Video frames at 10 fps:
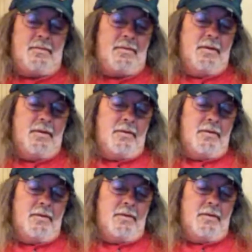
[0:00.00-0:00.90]
Ruth
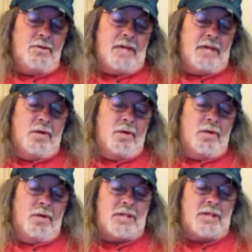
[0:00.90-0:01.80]
says, "Want to say
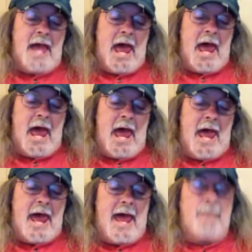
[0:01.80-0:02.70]
hi,
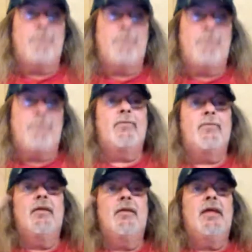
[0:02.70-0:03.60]

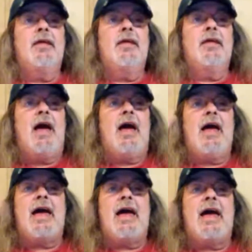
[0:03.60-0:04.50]

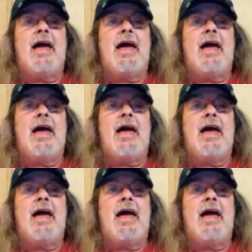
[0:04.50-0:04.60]
hi."